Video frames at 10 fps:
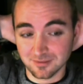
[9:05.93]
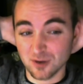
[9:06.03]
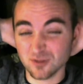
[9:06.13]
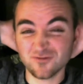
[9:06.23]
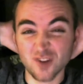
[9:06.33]
I
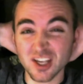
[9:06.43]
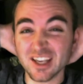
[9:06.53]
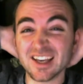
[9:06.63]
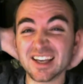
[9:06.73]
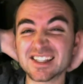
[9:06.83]
was
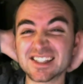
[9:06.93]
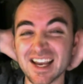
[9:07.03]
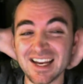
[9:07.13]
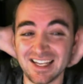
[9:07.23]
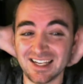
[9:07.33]
fucking
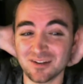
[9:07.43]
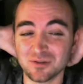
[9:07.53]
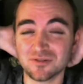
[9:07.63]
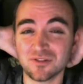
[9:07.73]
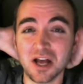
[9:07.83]
excited. I was
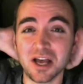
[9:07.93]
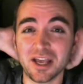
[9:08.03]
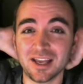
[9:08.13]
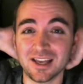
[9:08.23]
flying.